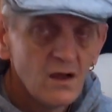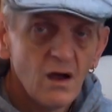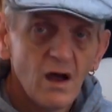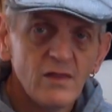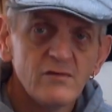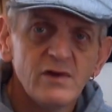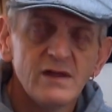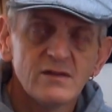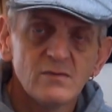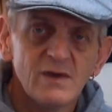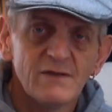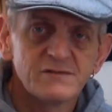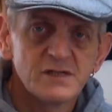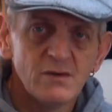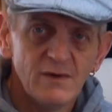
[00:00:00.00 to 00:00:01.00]
And the reason we
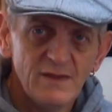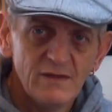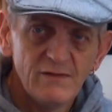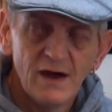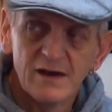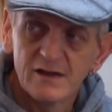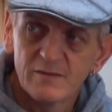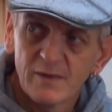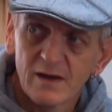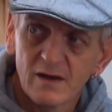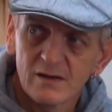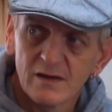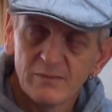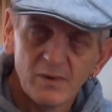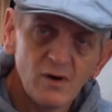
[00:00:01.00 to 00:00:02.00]
have 2 in the van is
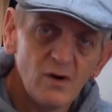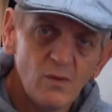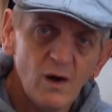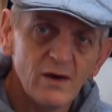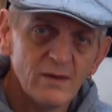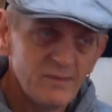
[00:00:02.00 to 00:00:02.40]
because I bought one,